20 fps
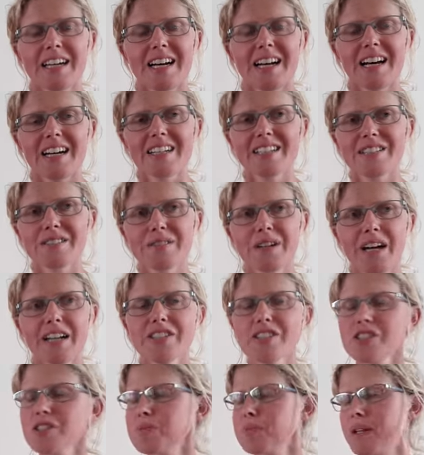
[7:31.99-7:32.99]
I
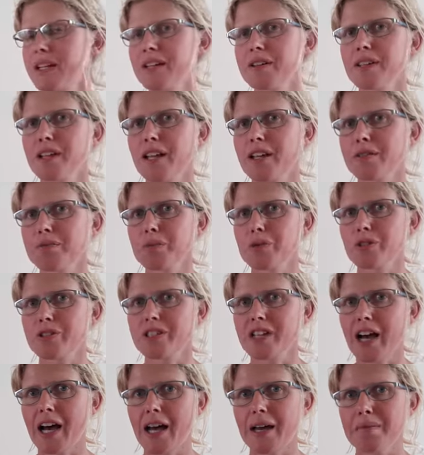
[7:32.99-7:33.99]
just spend a lot more
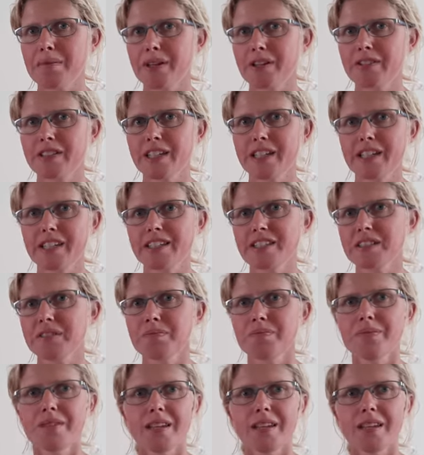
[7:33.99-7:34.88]
time down here.